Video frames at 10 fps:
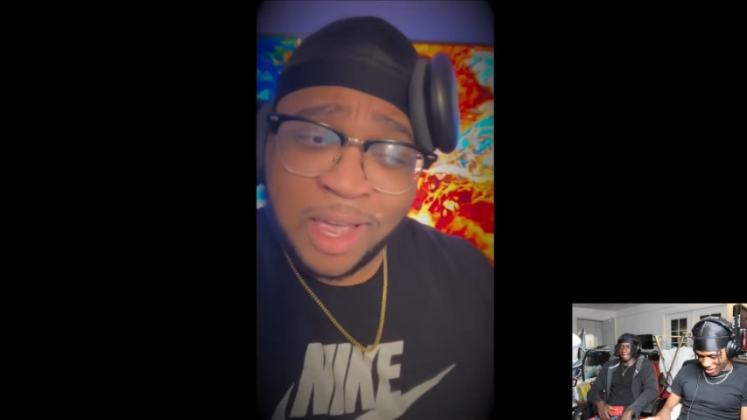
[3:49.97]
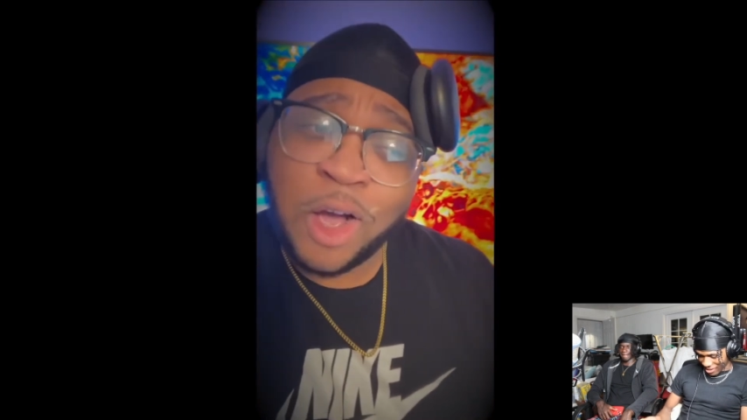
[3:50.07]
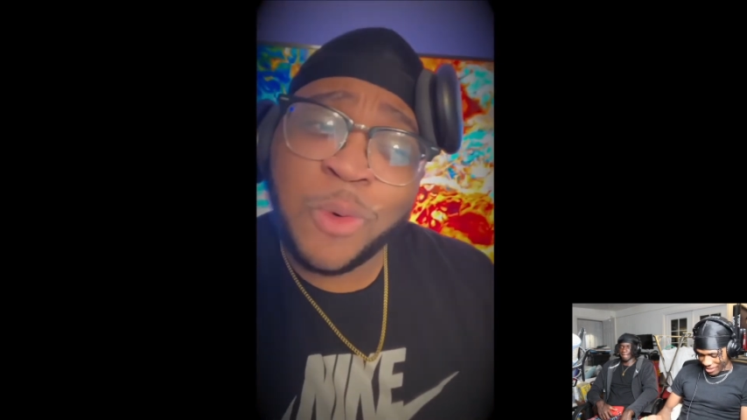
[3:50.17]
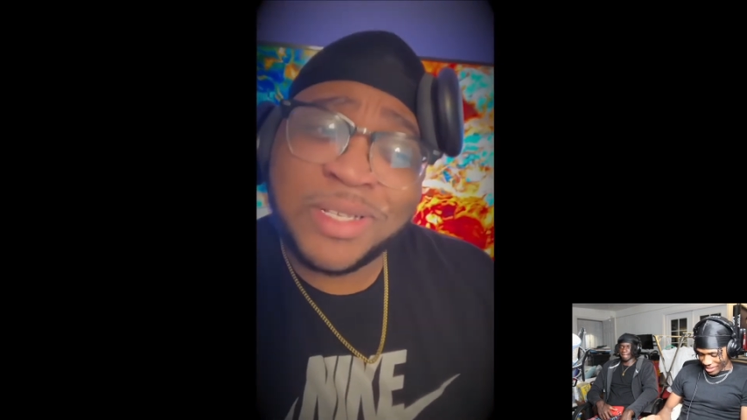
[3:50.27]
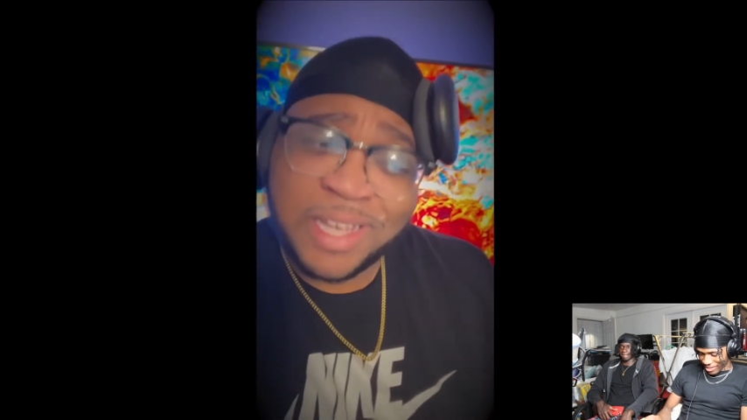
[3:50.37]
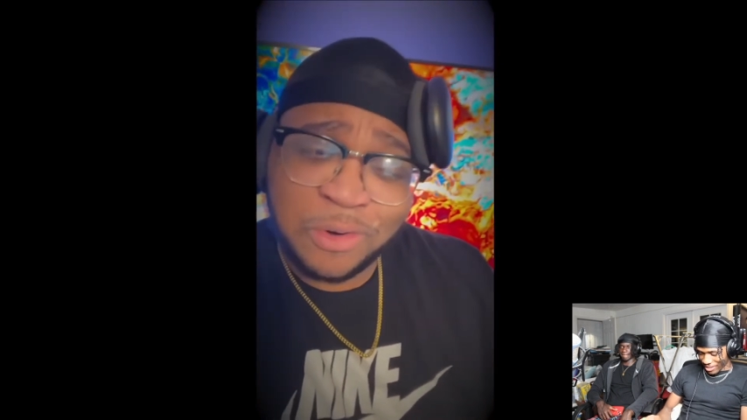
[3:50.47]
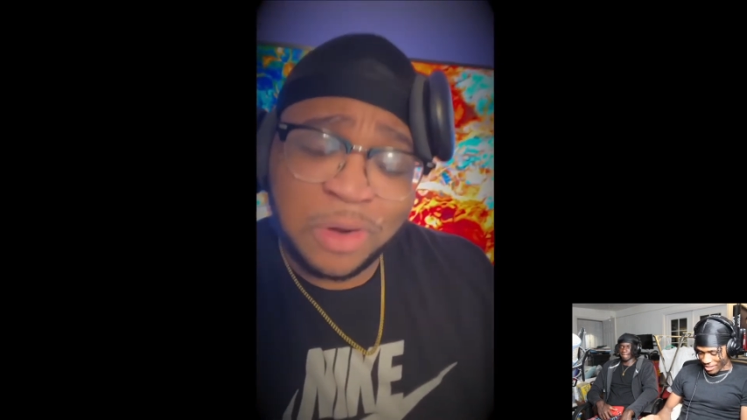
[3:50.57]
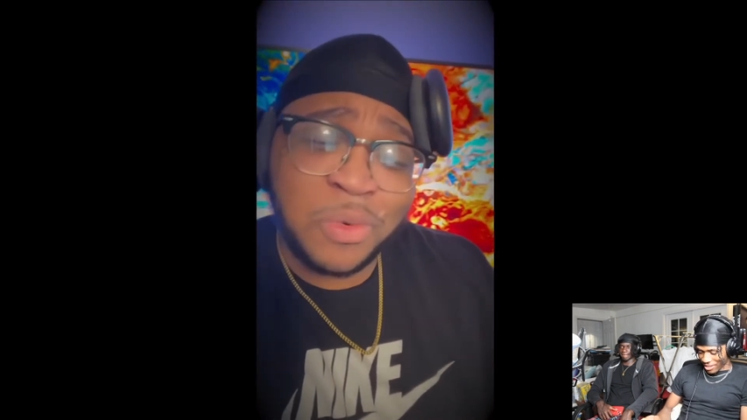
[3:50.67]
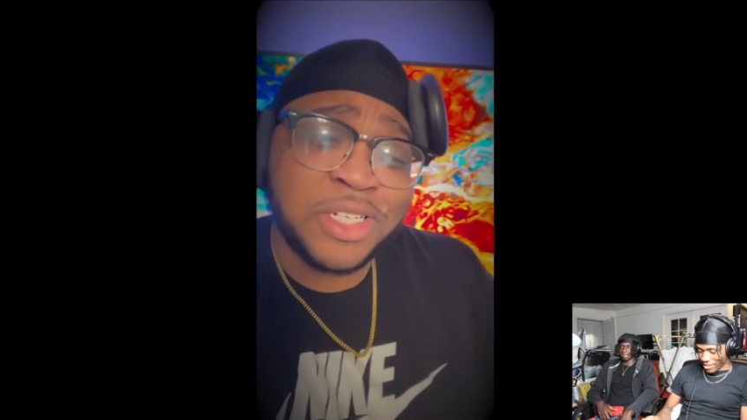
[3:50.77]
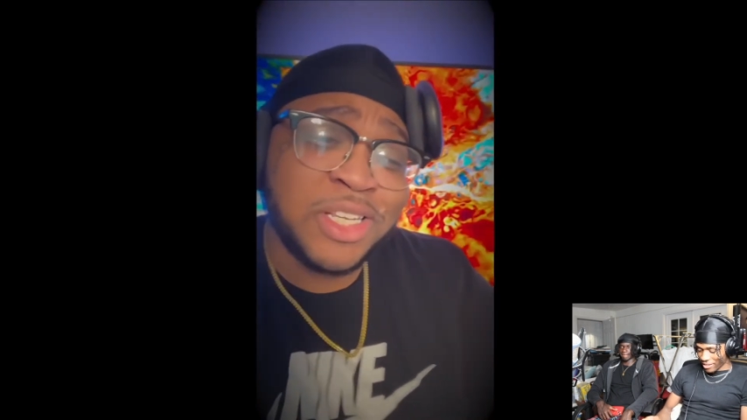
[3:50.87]
Always angry
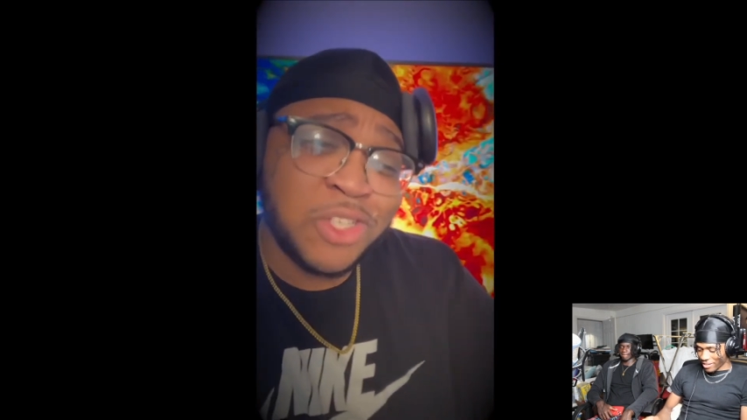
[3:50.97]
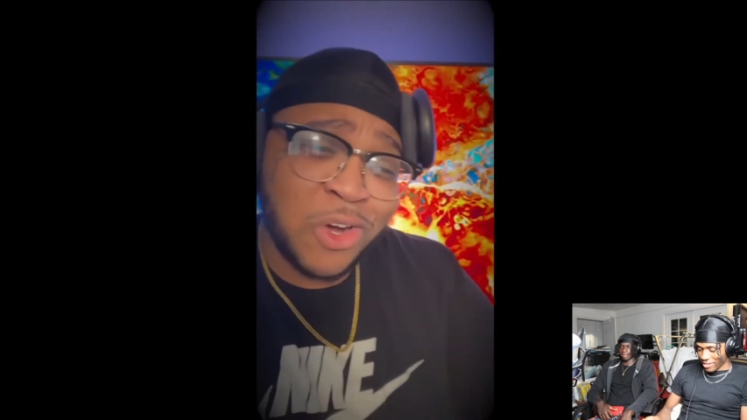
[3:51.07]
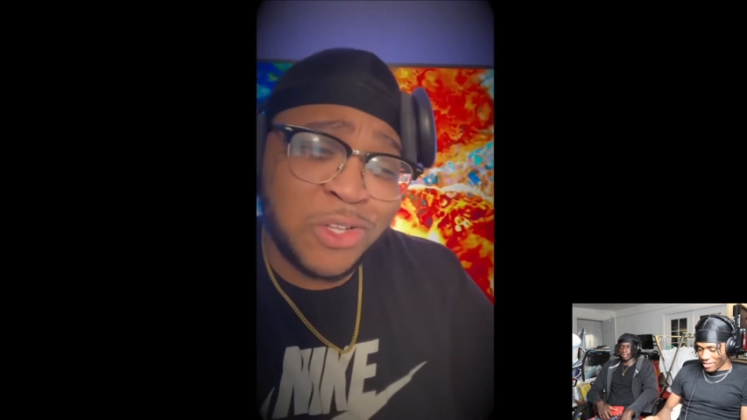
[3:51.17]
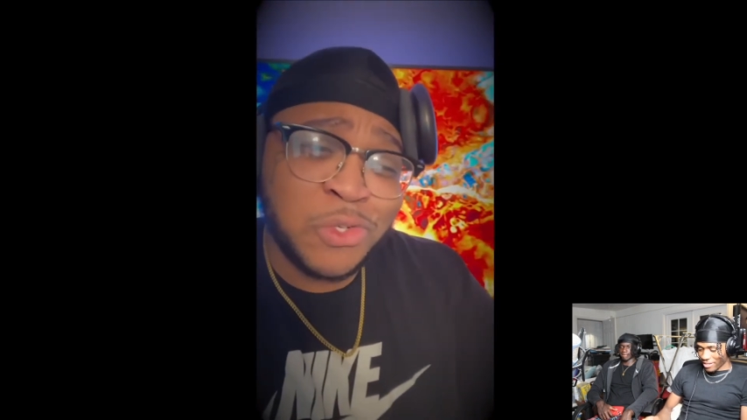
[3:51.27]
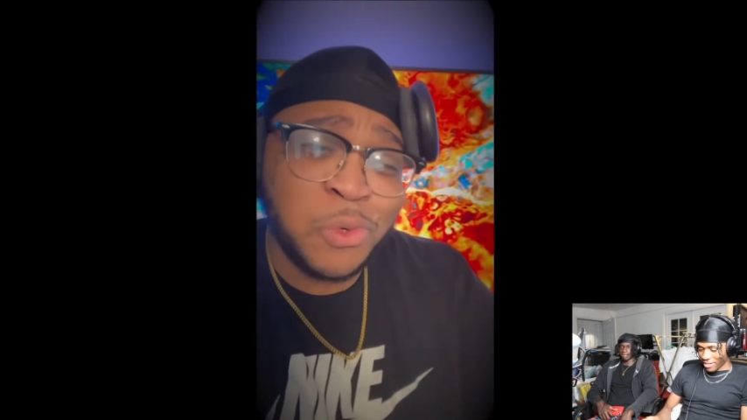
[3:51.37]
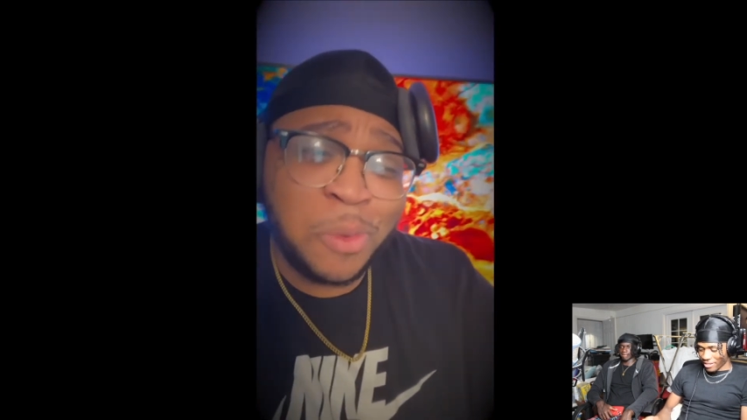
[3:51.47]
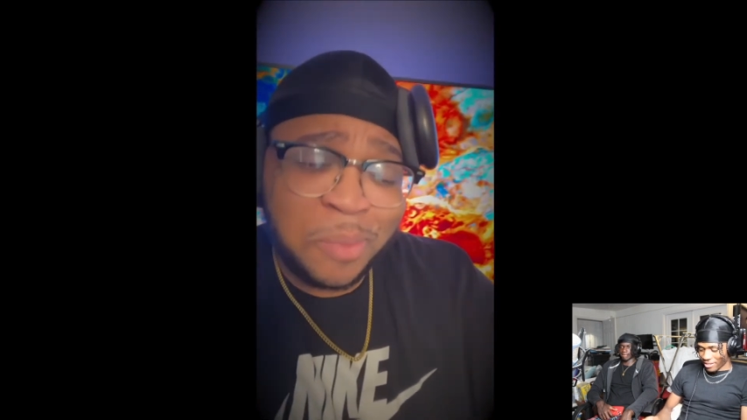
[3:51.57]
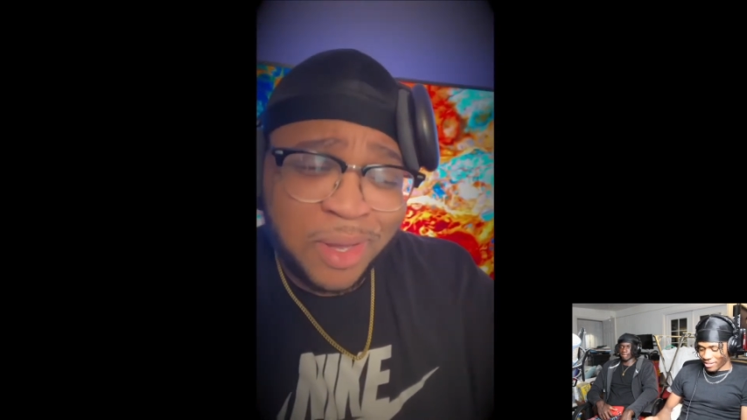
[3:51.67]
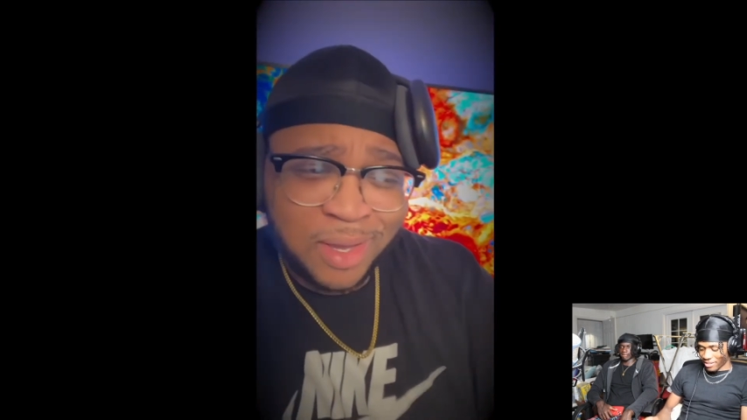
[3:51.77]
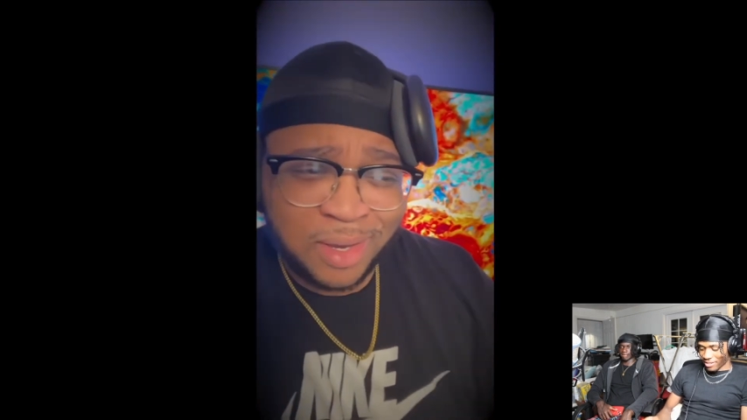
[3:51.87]
when she talking to a
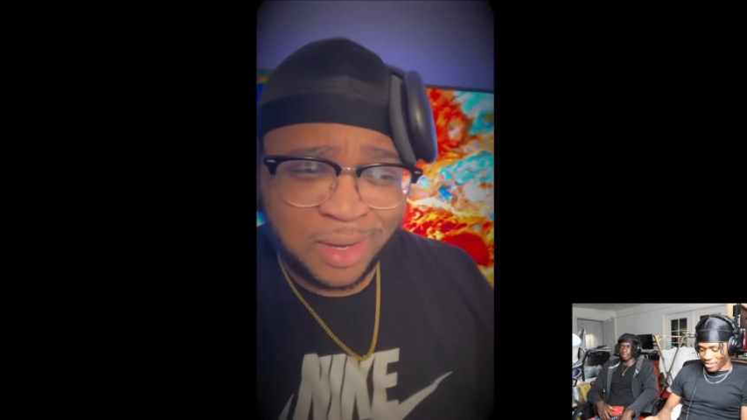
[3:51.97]
man.